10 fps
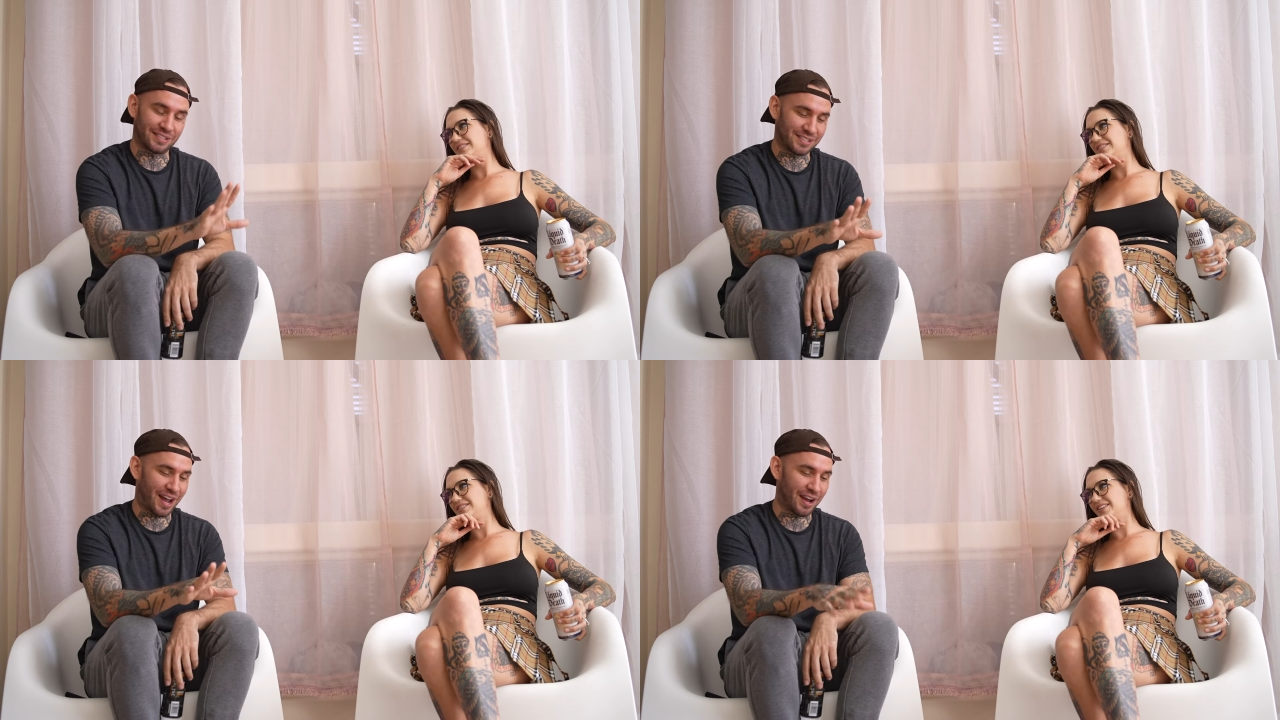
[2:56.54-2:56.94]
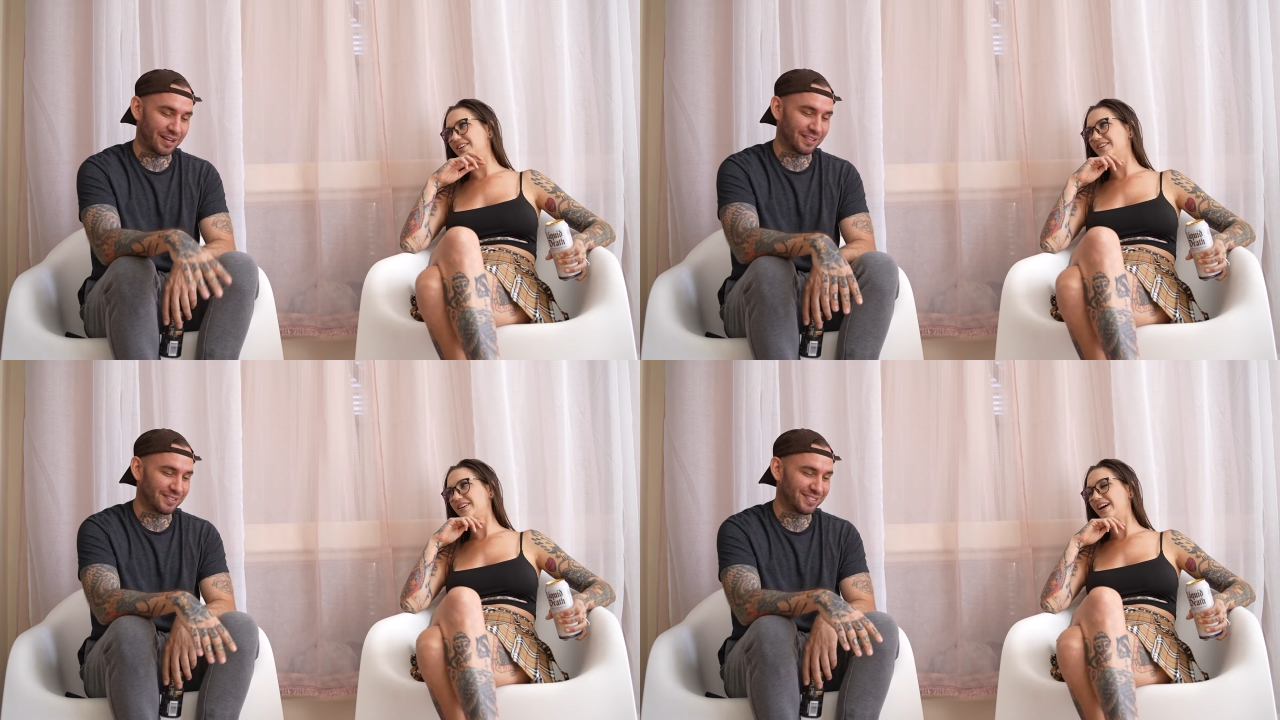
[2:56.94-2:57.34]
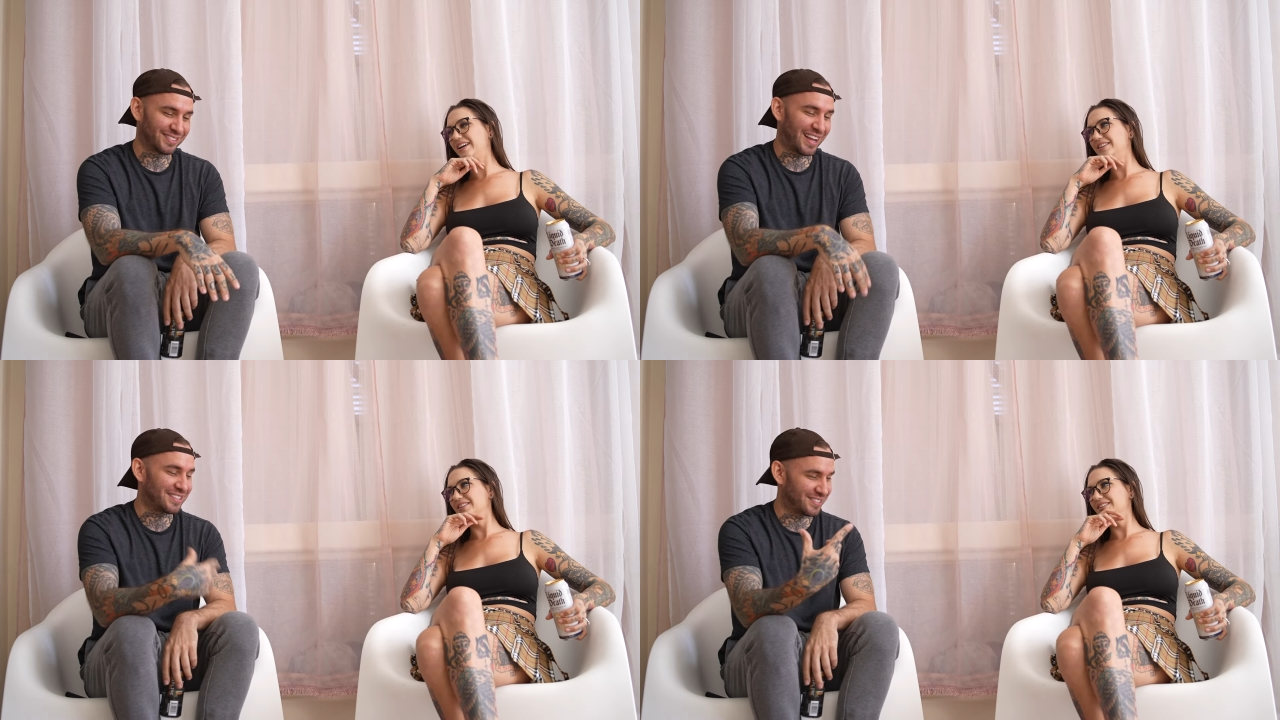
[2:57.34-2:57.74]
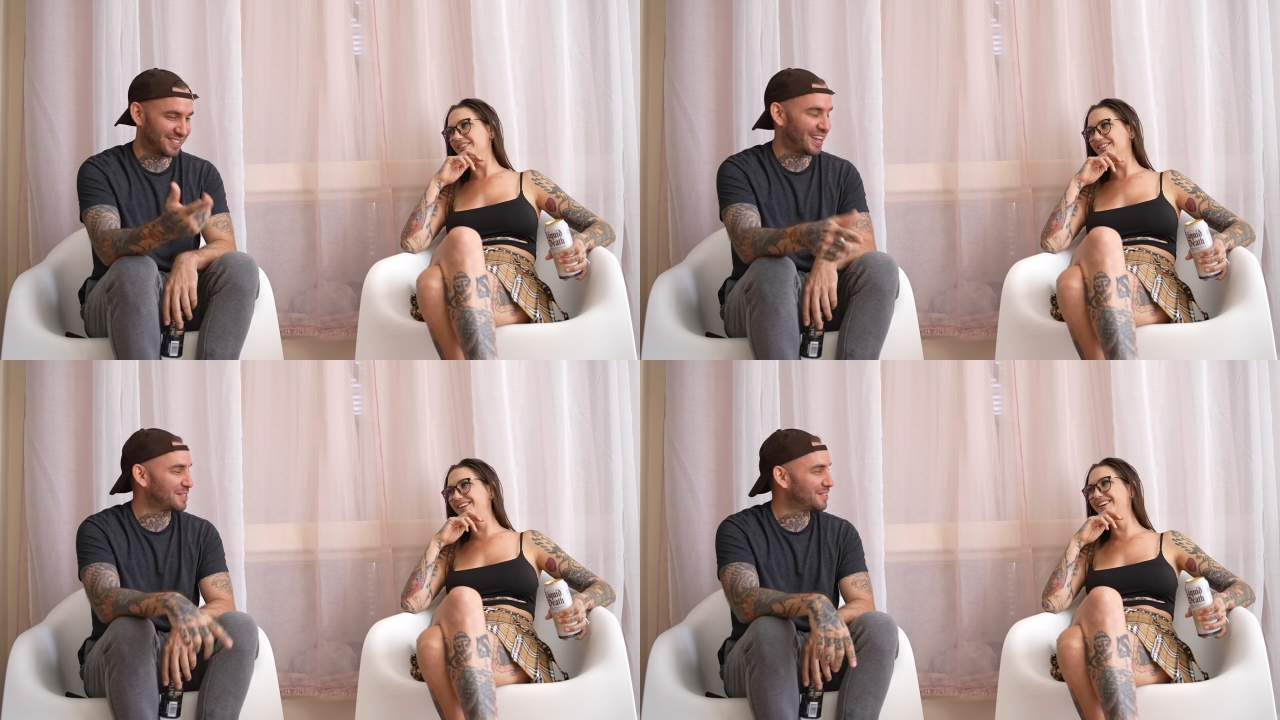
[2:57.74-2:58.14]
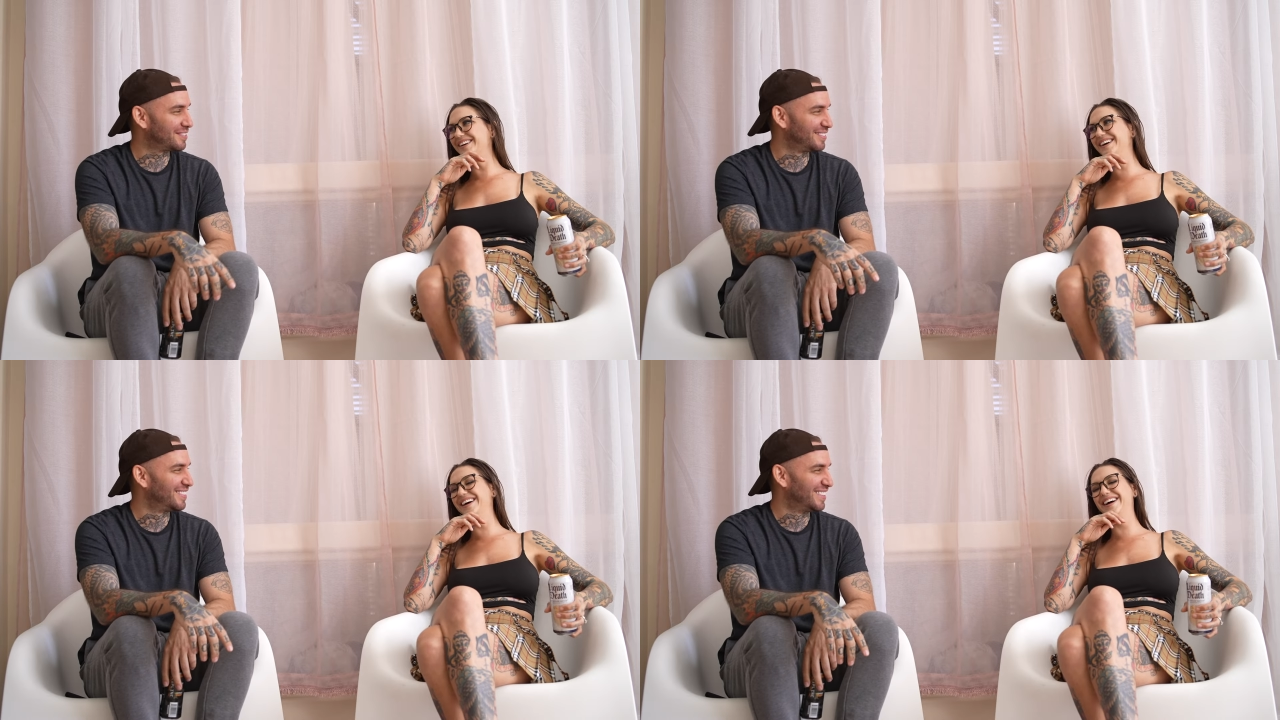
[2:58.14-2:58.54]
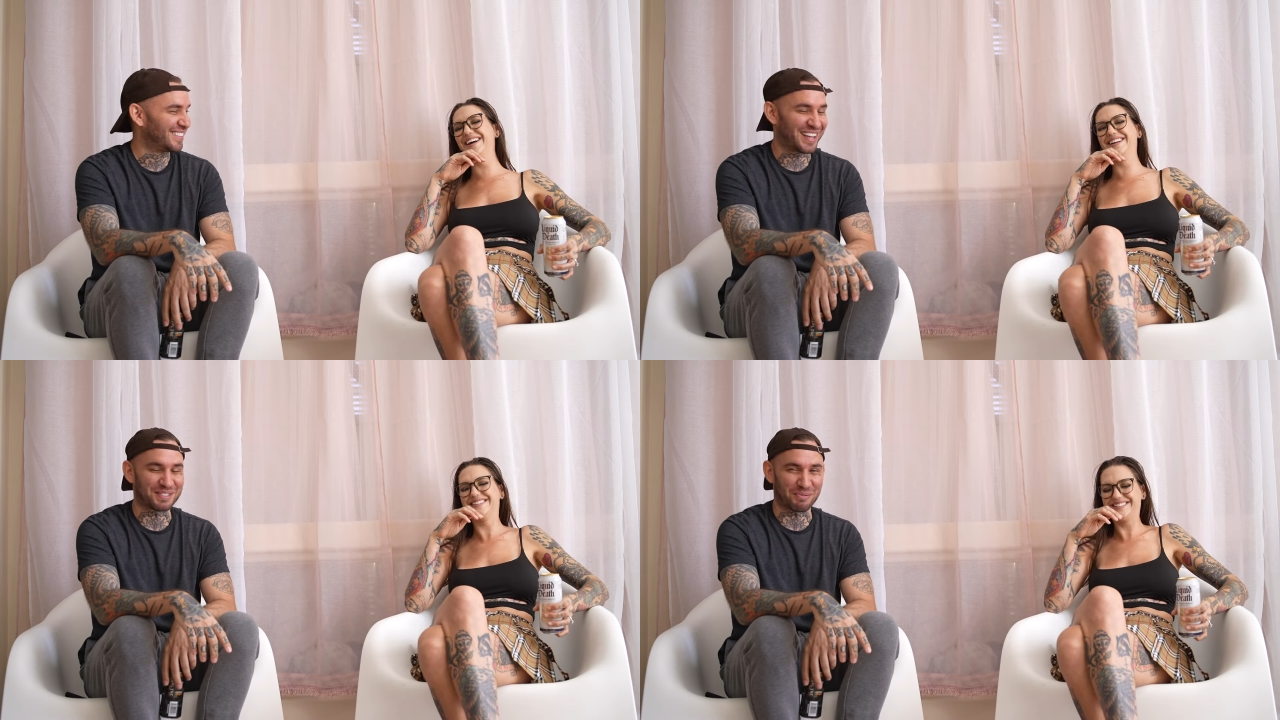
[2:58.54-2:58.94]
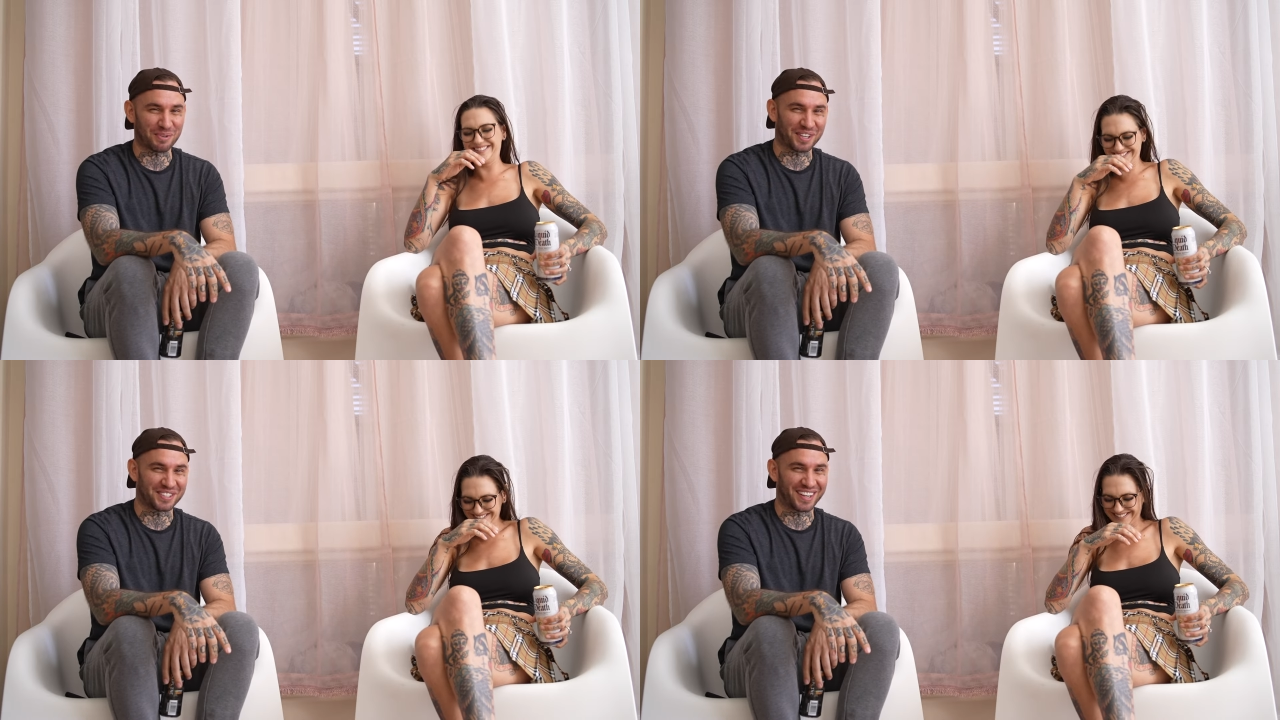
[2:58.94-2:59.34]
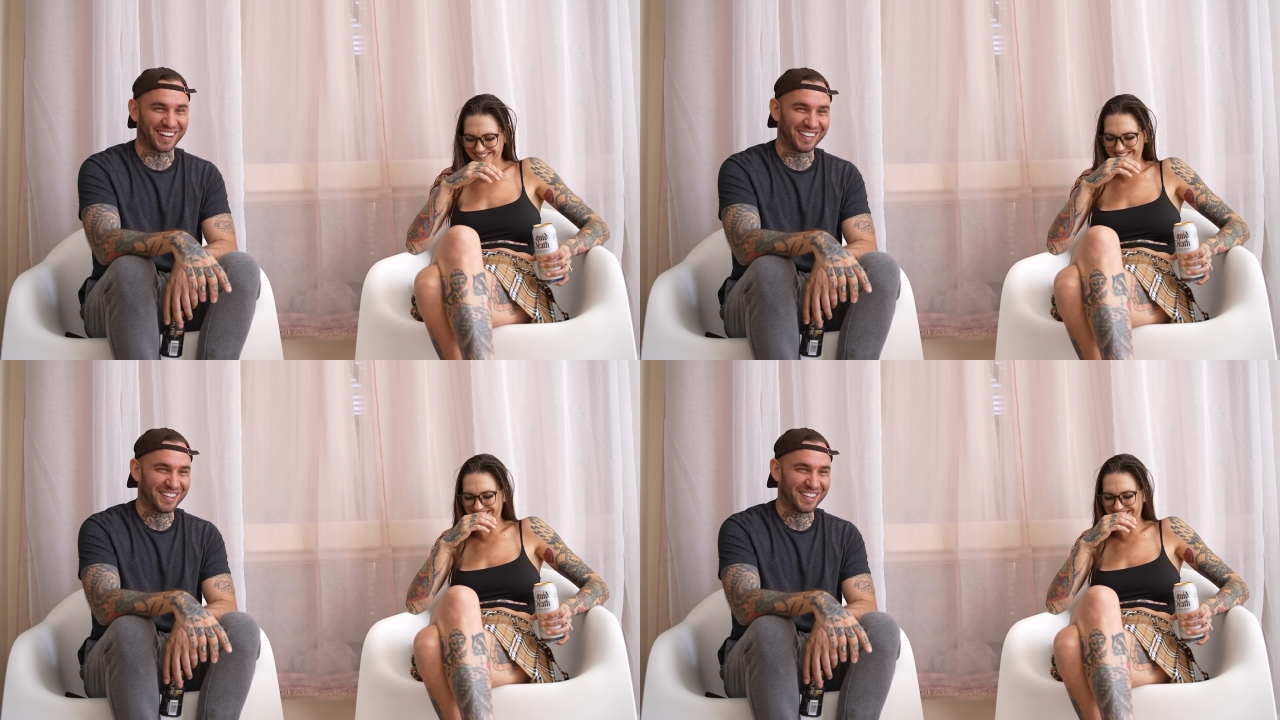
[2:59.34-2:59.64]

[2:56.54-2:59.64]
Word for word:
Speaker 1: he's hiding. Okay. That's that's that's what we're gonna say.